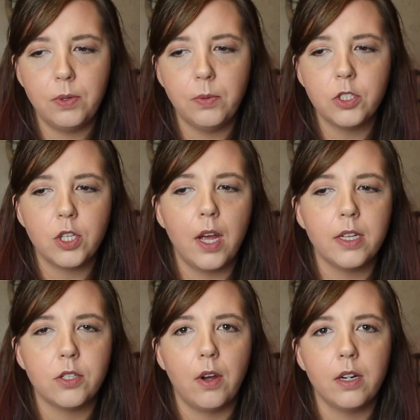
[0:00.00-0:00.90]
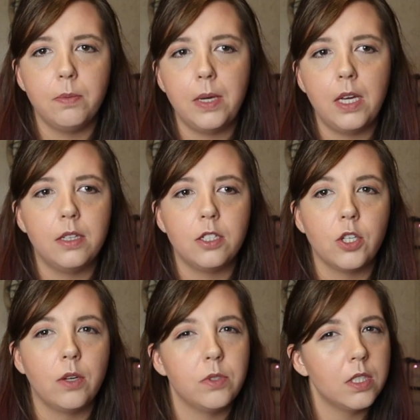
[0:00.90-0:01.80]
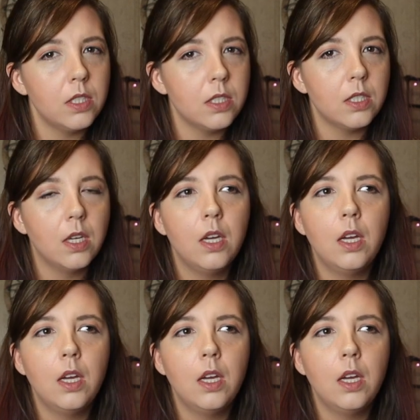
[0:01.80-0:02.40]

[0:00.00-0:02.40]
We weren't trying so hard to be the Joneses,